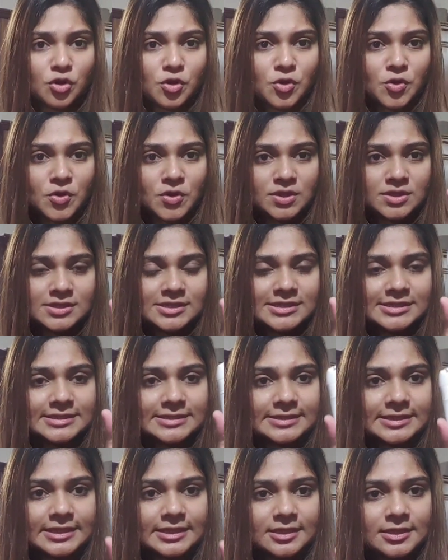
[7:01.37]
Braun
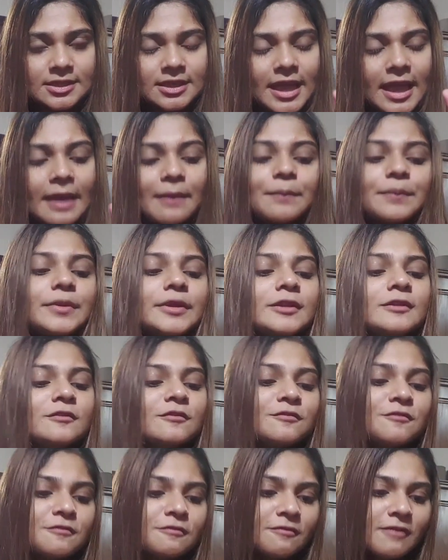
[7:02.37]
Silk
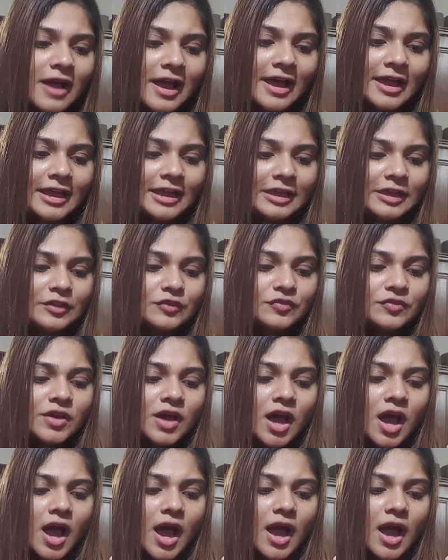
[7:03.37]
Appeal 5.